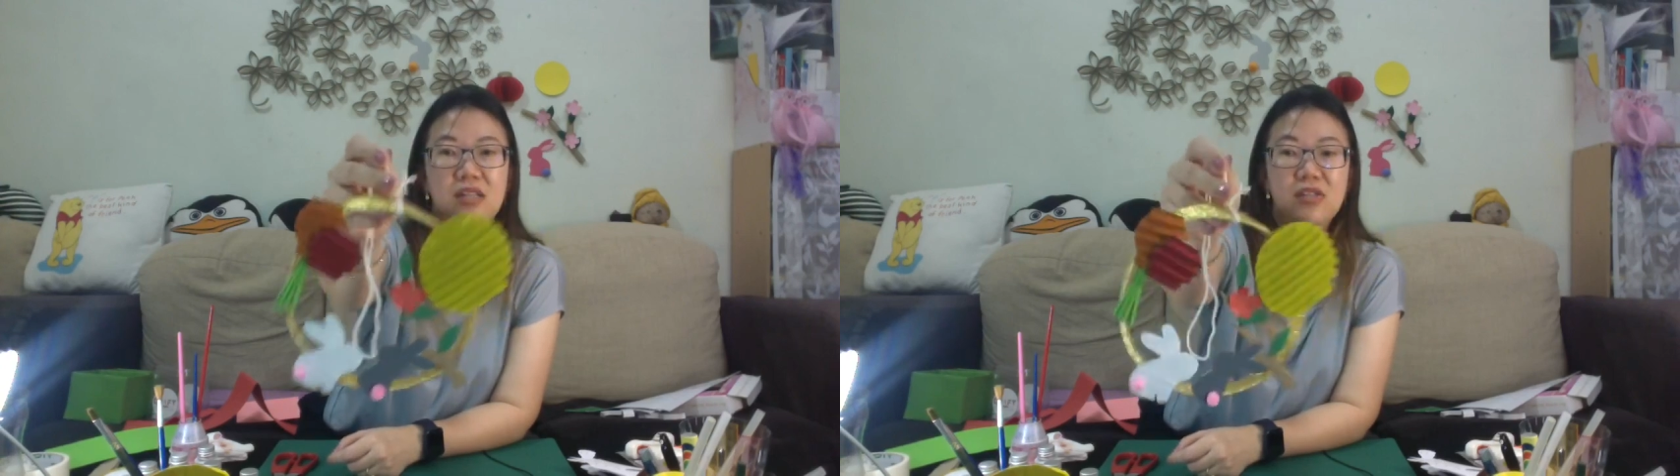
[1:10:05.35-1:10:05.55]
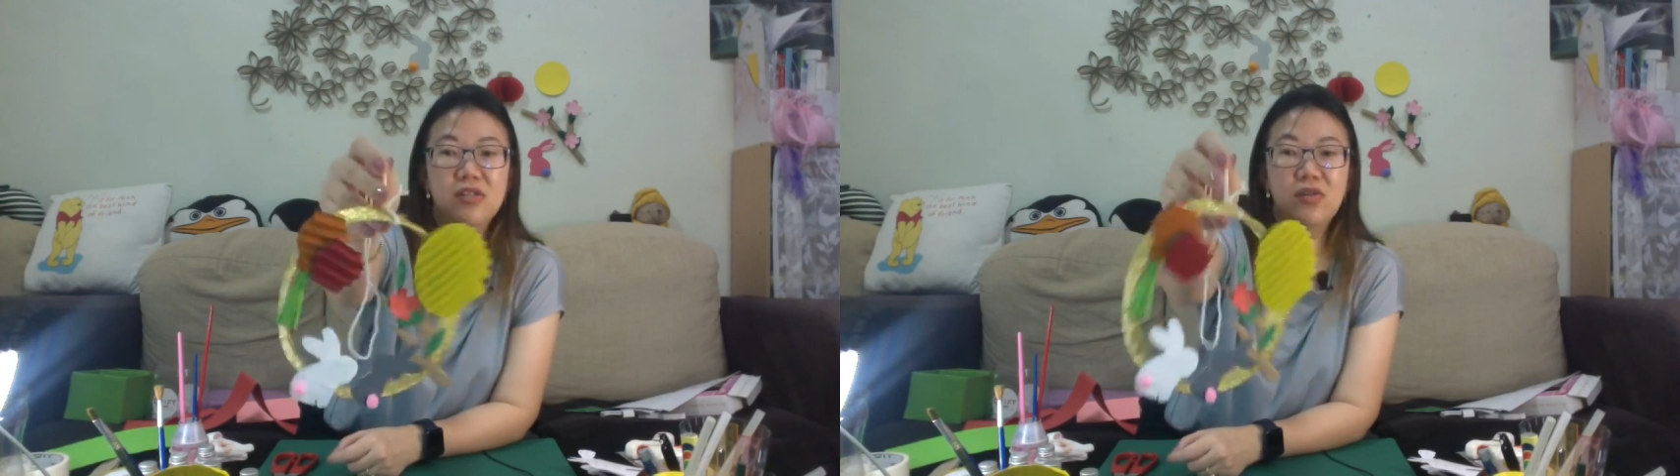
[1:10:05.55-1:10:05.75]

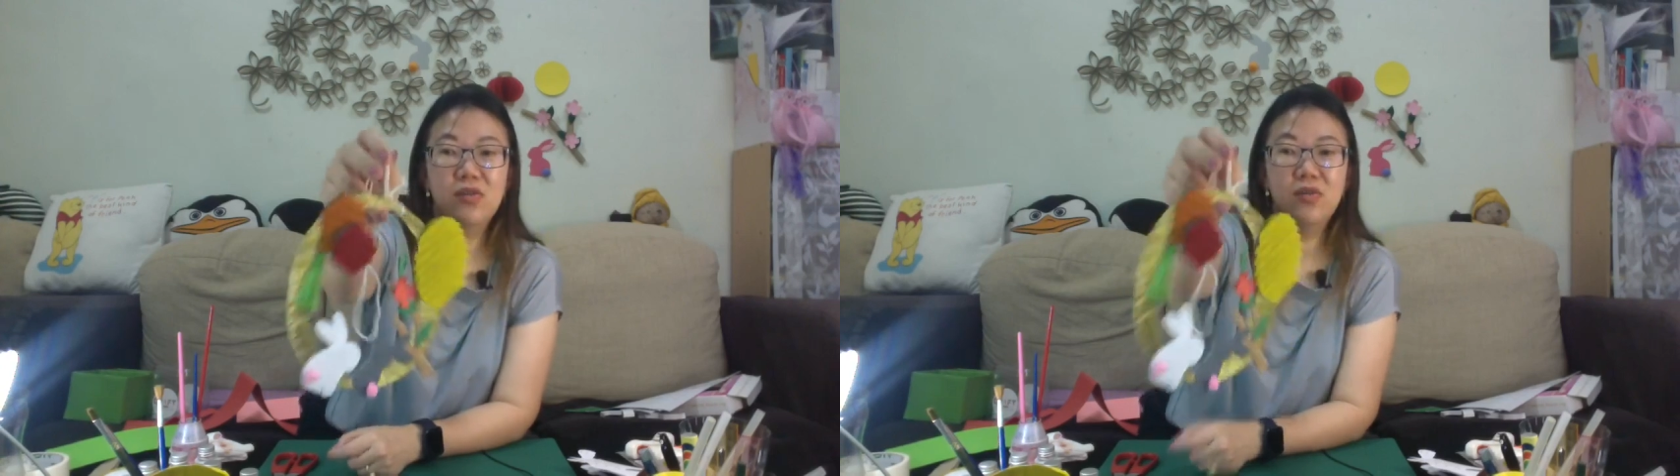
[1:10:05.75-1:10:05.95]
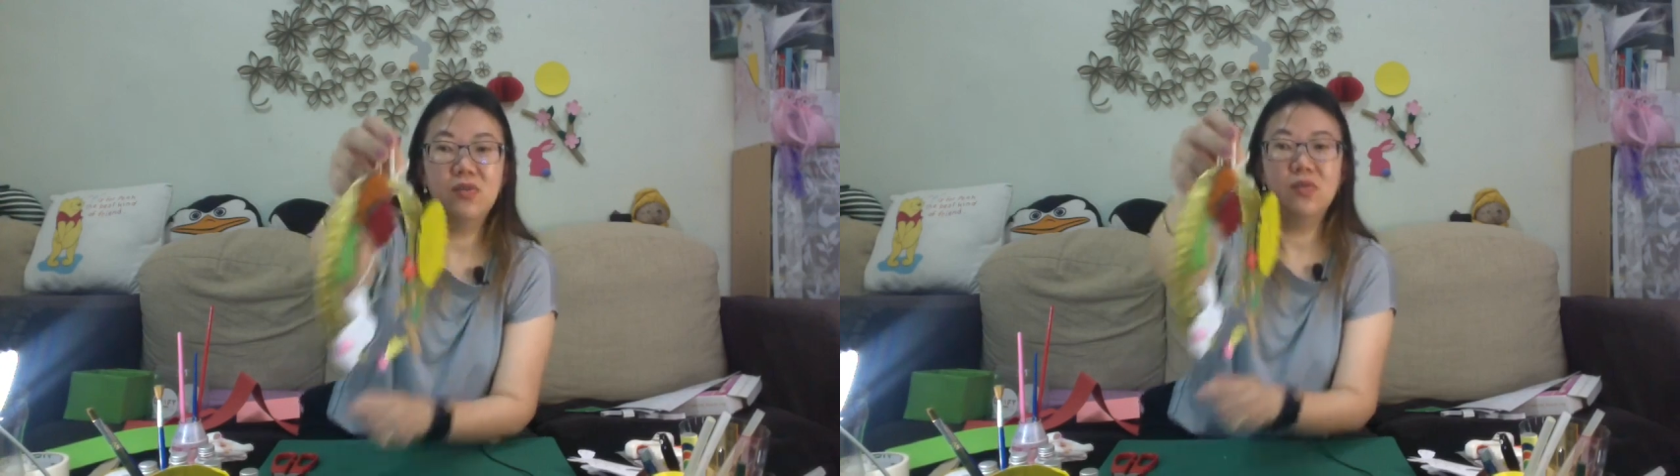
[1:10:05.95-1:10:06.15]

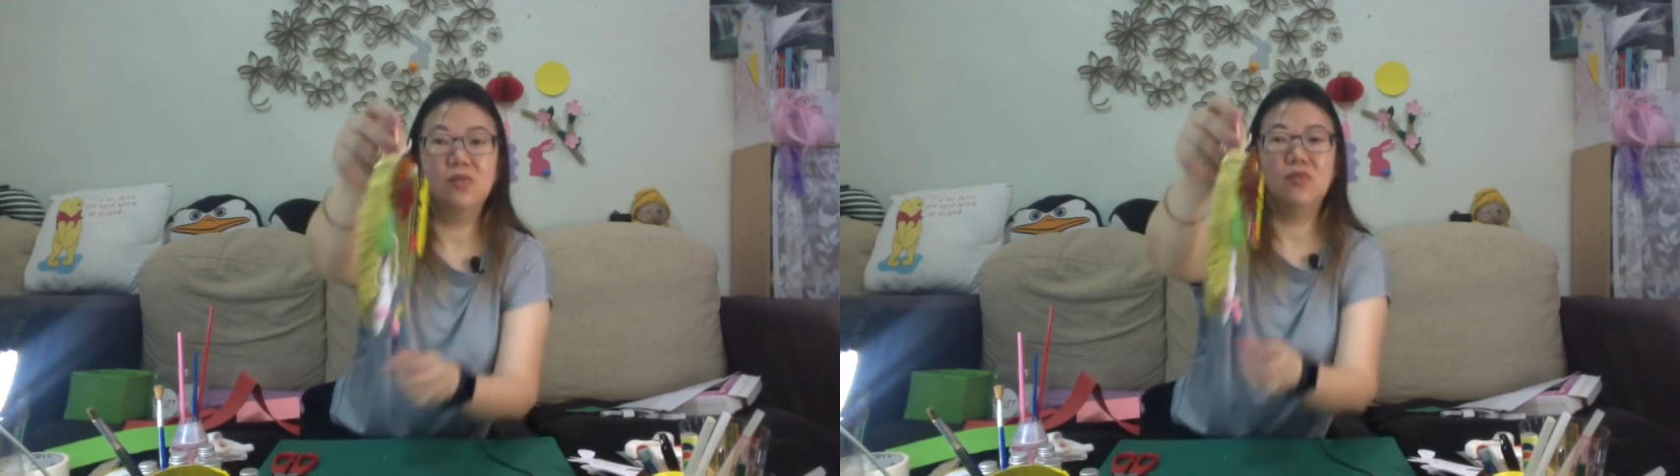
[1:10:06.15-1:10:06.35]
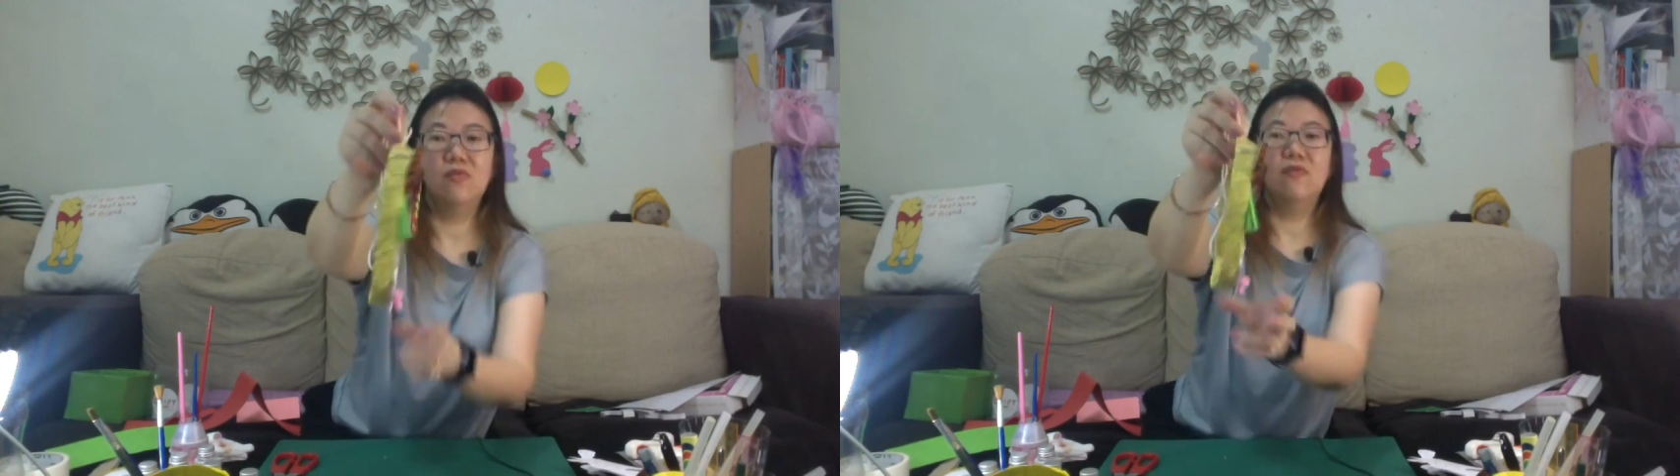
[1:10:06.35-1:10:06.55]

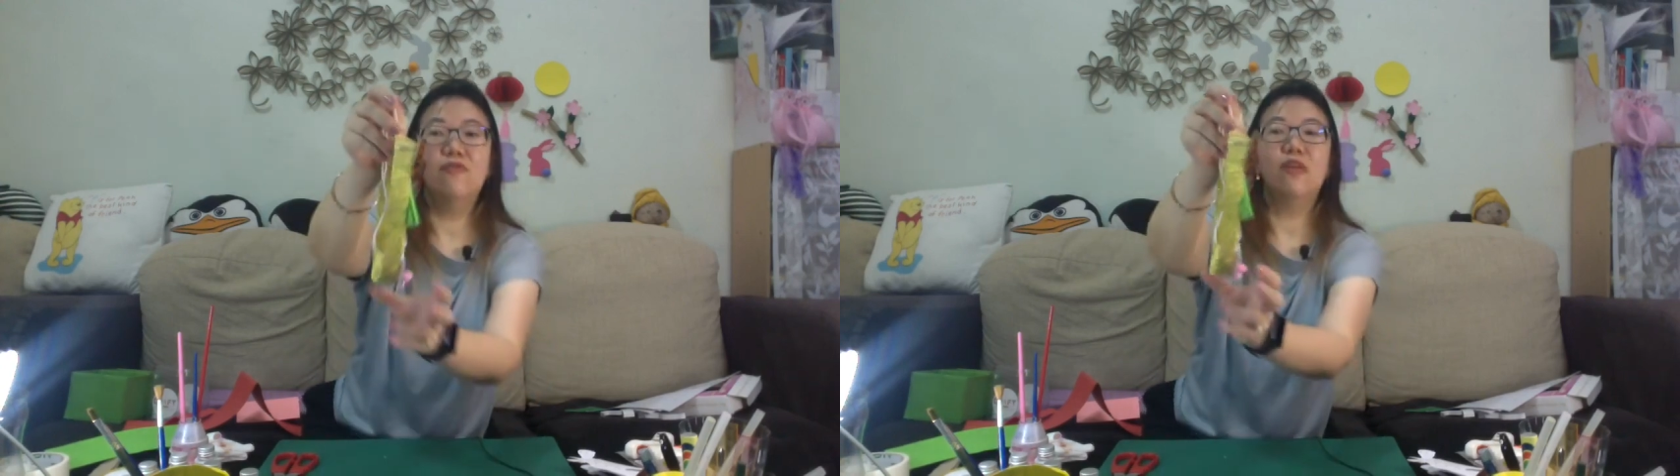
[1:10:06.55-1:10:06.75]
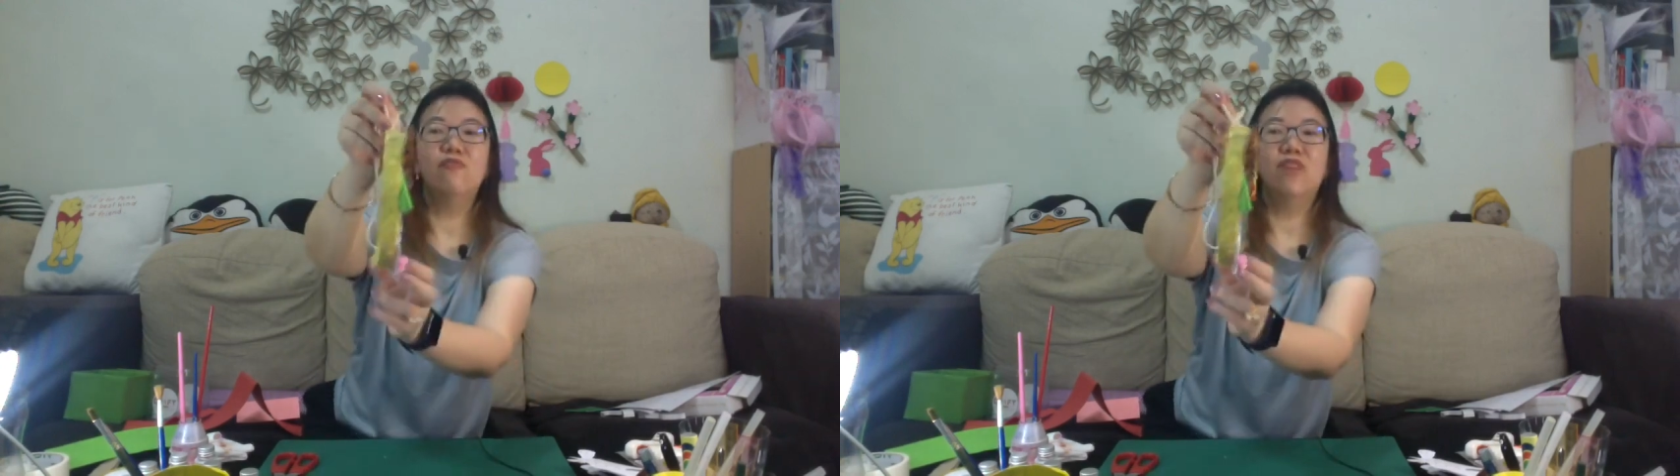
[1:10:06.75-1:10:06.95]
So
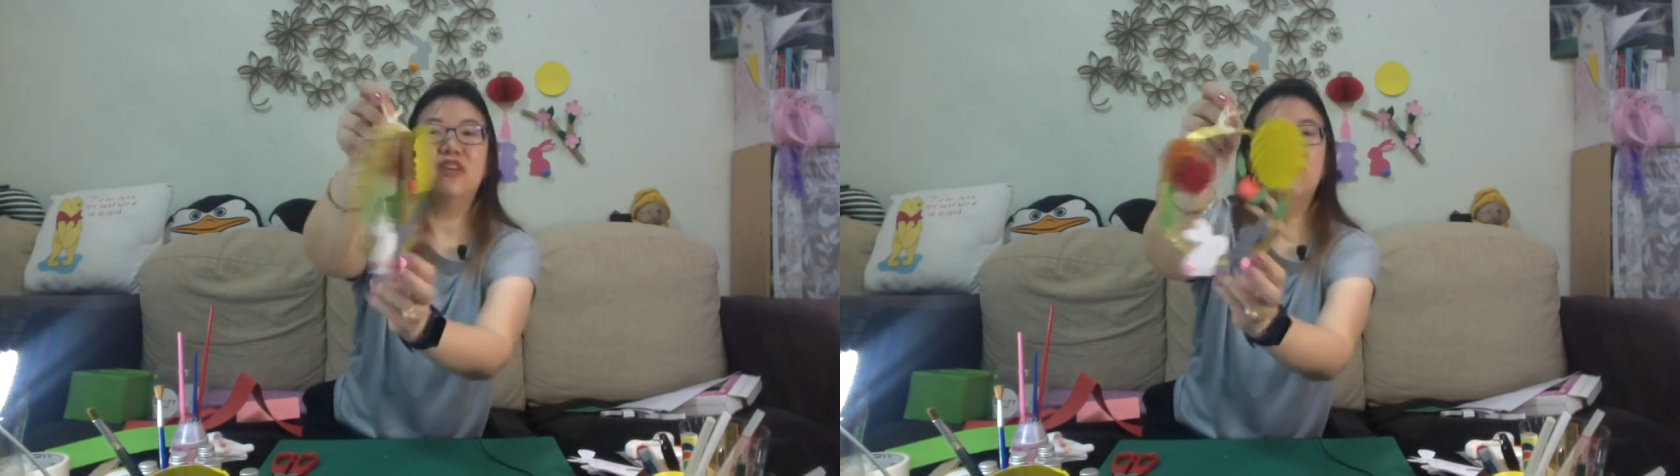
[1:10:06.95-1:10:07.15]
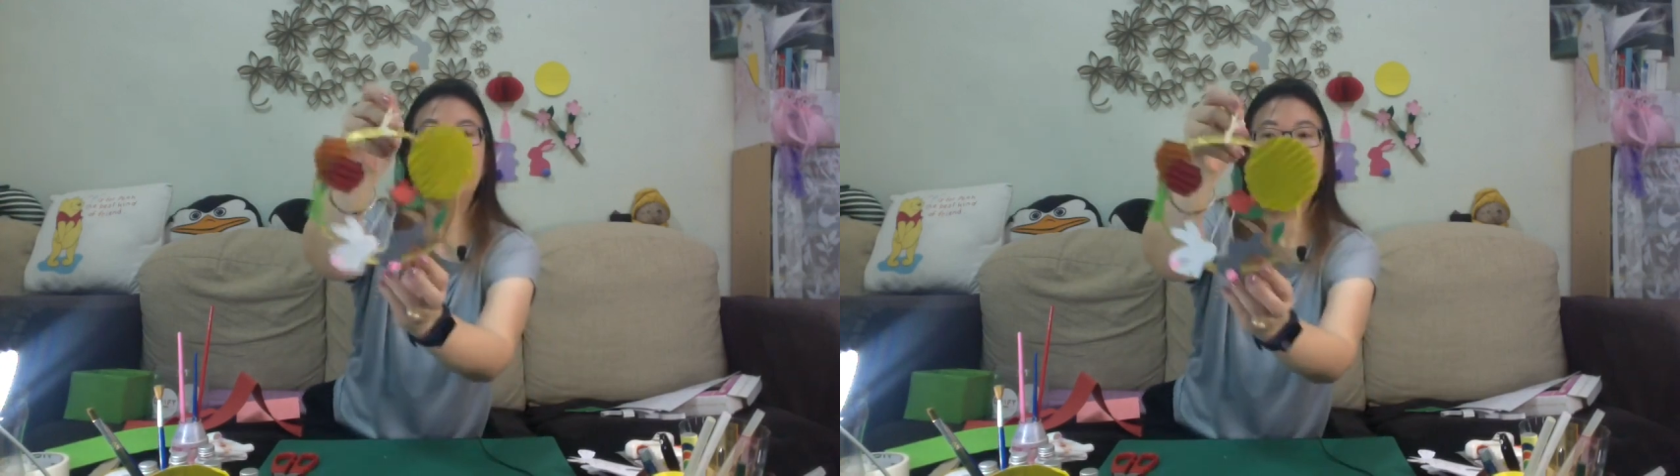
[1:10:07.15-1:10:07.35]
from
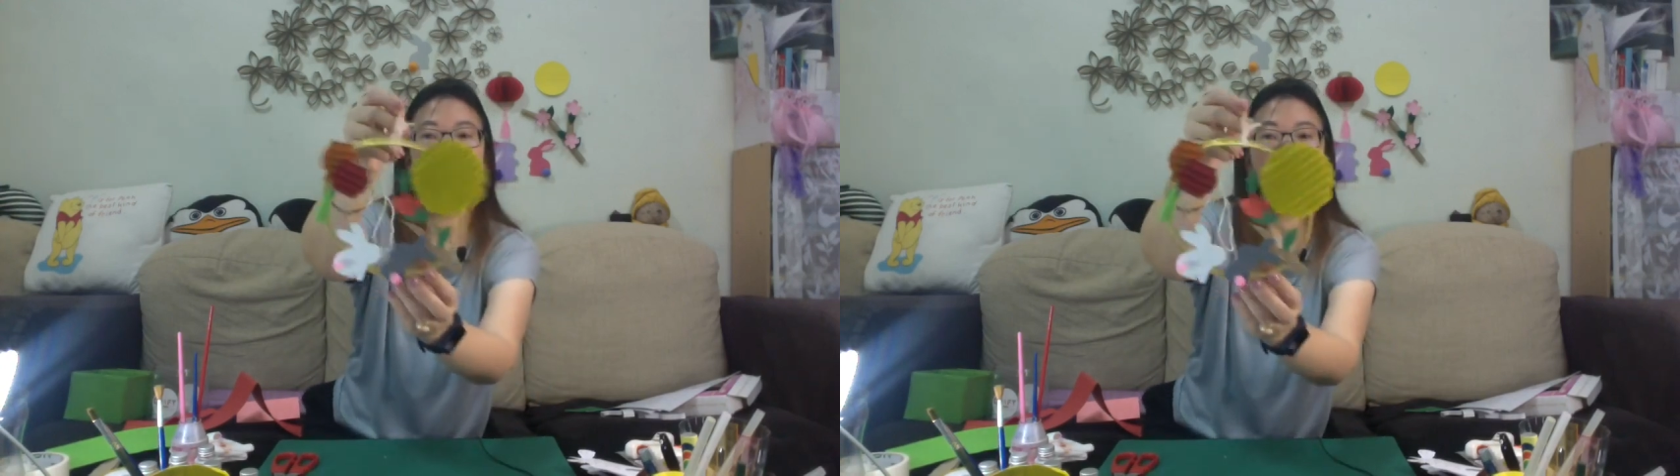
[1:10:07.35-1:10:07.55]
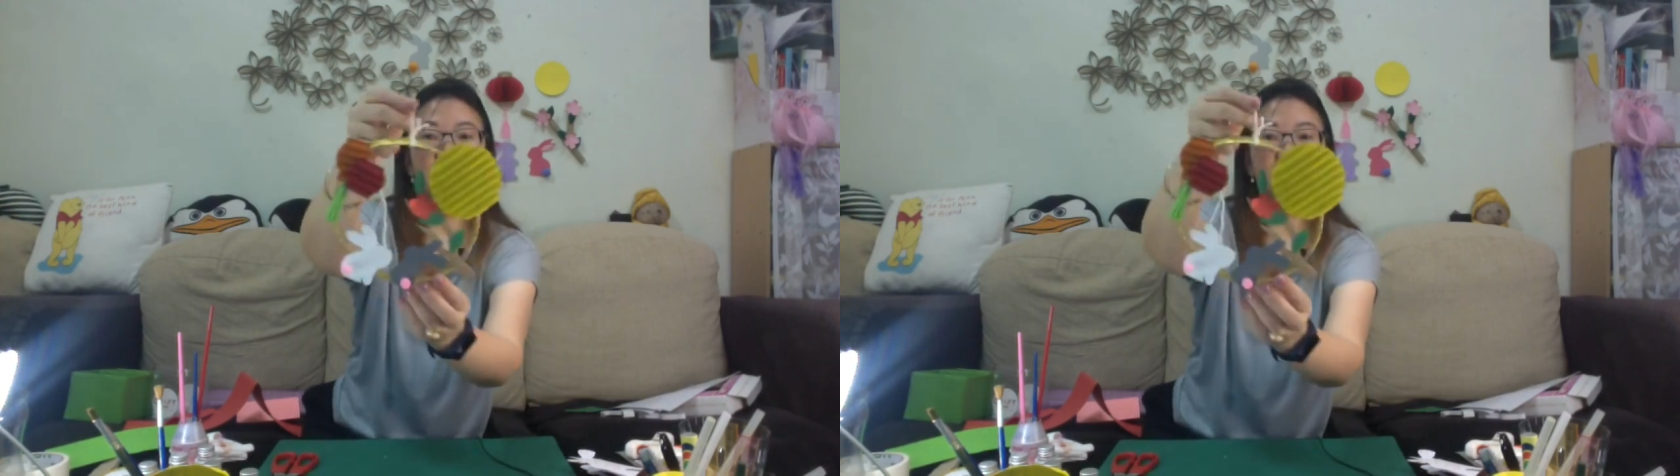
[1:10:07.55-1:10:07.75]
very flimsy,